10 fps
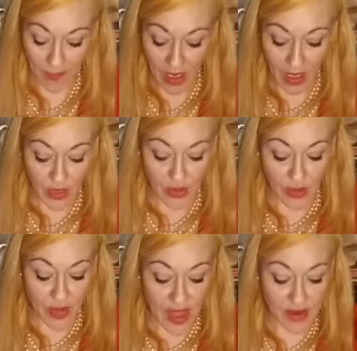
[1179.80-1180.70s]
So
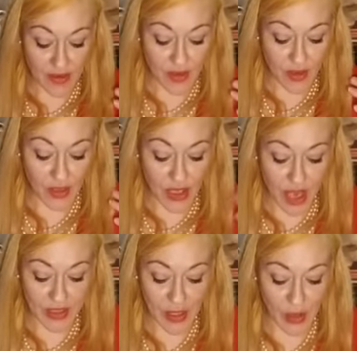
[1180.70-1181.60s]
then there's
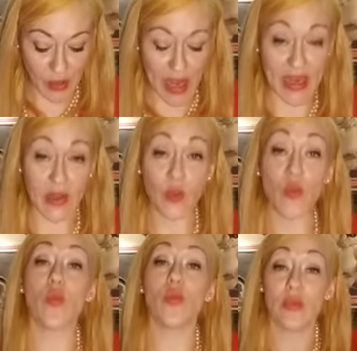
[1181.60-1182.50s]
also
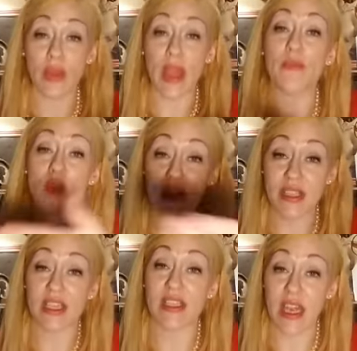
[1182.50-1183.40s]
that brings
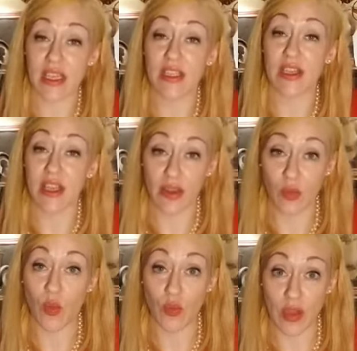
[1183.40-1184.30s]
us into
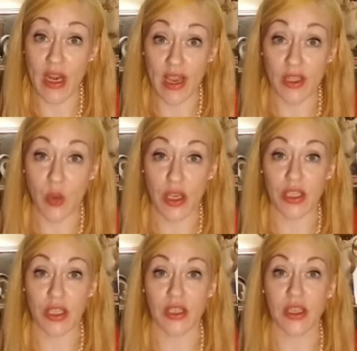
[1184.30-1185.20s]
the next question
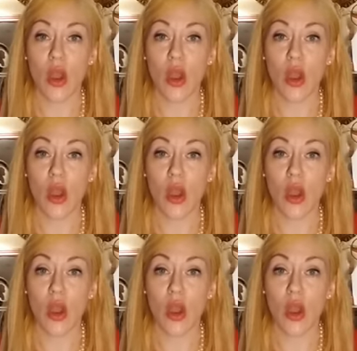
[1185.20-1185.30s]
is,